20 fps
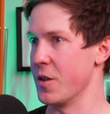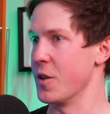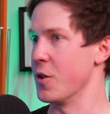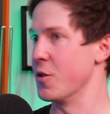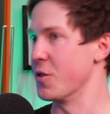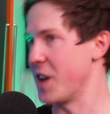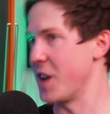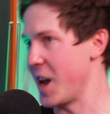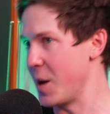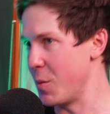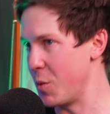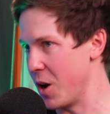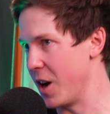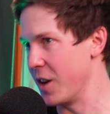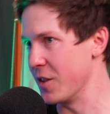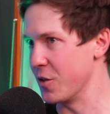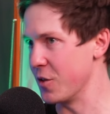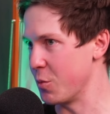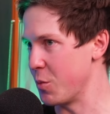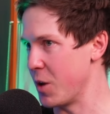those
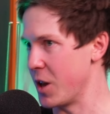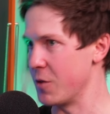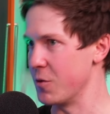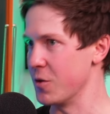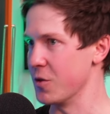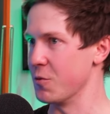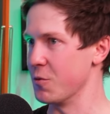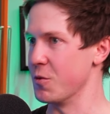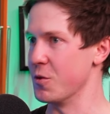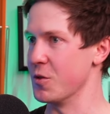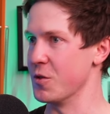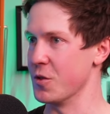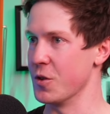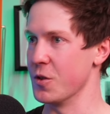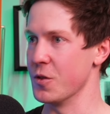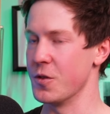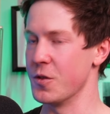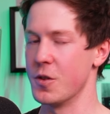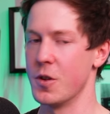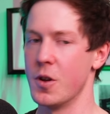KPIs look better as a
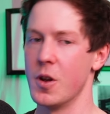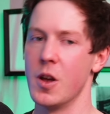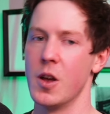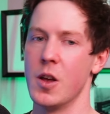result.